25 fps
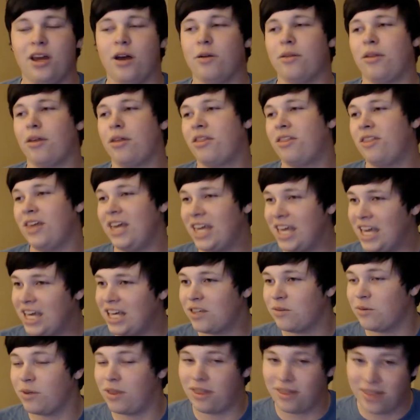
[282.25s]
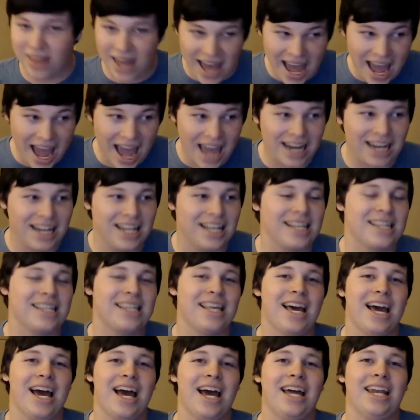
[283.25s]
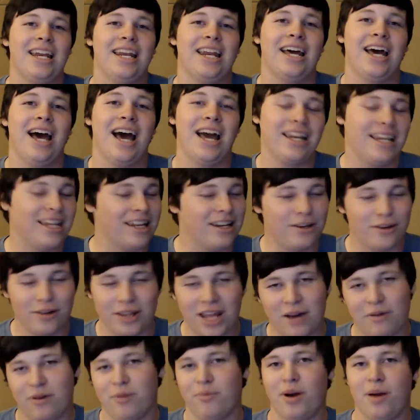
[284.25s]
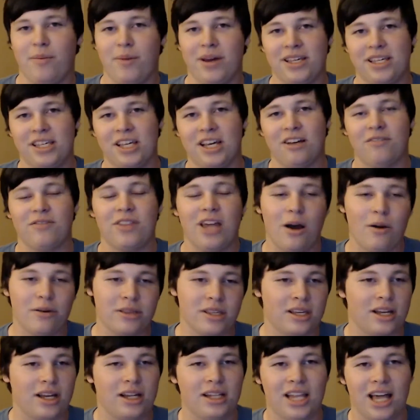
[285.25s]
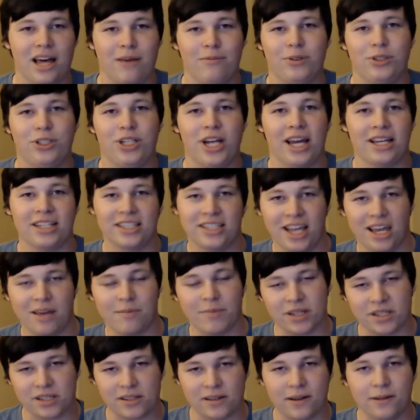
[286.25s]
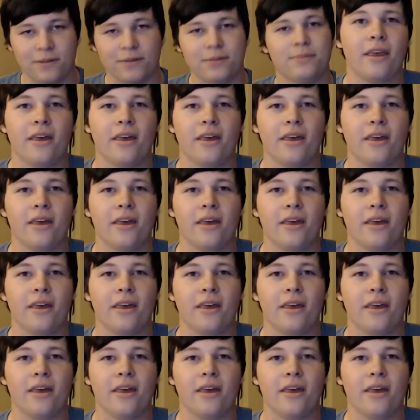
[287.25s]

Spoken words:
The thing is with that is that I didn't do that one by myself. That was a collab with Jack's Gaming Zone.